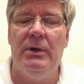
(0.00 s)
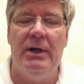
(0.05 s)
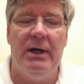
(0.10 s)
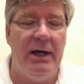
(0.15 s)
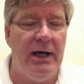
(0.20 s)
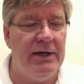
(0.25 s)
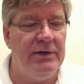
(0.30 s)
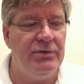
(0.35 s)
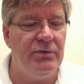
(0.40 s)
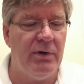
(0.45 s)

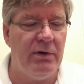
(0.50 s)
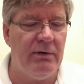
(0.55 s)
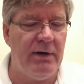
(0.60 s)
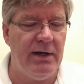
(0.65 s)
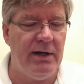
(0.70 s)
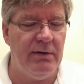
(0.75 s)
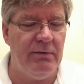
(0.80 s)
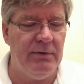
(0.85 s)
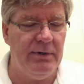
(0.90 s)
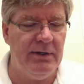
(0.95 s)
I enjoy
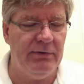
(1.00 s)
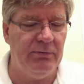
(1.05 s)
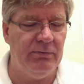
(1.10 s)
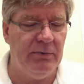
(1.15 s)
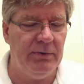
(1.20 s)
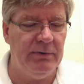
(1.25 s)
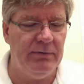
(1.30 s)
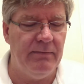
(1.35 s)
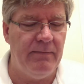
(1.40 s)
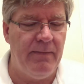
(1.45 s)
writing with this
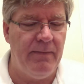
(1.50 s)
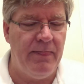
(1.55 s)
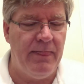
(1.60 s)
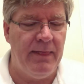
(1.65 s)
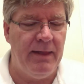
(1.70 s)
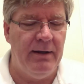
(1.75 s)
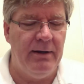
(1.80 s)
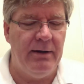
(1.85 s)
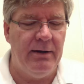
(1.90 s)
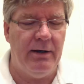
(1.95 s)
one,
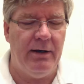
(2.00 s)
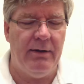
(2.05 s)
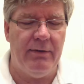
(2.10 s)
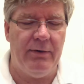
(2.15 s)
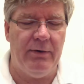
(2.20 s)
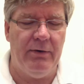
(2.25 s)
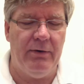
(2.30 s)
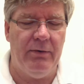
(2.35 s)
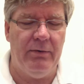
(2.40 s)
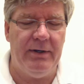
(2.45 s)

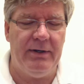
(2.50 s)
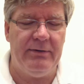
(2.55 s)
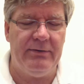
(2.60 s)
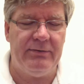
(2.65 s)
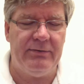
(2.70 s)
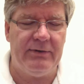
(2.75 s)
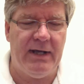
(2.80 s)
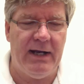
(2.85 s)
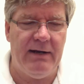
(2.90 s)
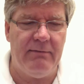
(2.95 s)
although
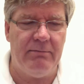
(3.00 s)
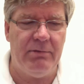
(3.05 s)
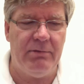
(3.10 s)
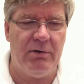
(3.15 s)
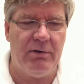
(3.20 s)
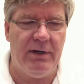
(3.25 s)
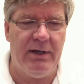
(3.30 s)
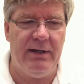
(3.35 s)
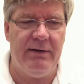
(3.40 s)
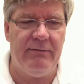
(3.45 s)
it's kind of
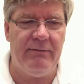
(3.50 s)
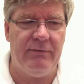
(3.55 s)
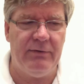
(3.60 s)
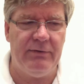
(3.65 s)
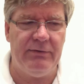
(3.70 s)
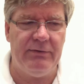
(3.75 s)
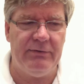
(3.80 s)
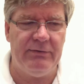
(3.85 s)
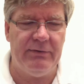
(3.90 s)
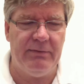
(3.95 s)
broken in for
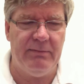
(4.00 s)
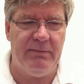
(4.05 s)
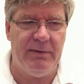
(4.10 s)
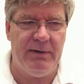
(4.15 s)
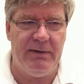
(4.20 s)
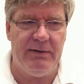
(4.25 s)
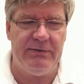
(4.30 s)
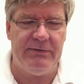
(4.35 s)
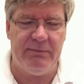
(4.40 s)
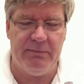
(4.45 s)

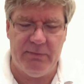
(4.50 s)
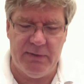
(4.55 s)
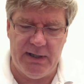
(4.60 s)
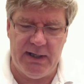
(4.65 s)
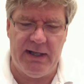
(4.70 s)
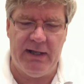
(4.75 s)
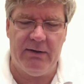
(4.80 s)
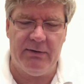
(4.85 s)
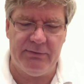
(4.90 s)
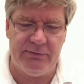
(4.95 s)
someone
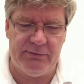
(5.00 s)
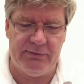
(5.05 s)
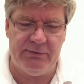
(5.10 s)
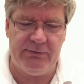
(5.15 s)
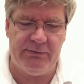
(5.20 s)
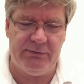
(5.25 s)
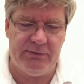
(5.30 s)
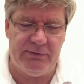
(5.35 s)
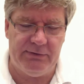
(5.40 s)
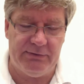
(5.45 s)

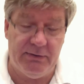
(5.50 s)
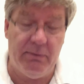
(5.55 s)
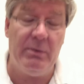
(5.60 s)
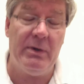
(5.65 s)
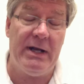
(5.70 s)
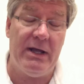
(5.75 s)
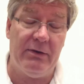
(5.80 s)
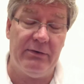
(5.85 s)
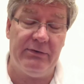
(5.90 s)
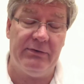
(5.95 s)

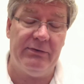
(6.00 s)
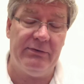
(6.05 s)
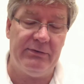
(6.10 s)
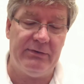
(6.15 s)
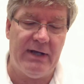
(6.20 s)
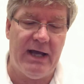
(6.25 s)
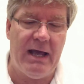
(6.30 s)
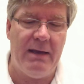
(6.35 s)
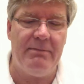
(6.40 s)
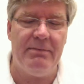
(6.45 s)
else's
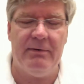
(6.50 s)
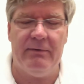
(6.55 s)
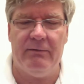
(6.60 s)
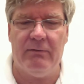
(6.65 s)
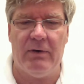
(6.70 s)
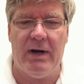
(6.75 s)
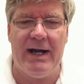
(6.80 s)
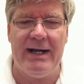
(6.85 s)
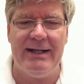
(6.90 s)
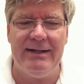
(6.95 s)
type of
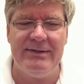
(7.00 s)
writing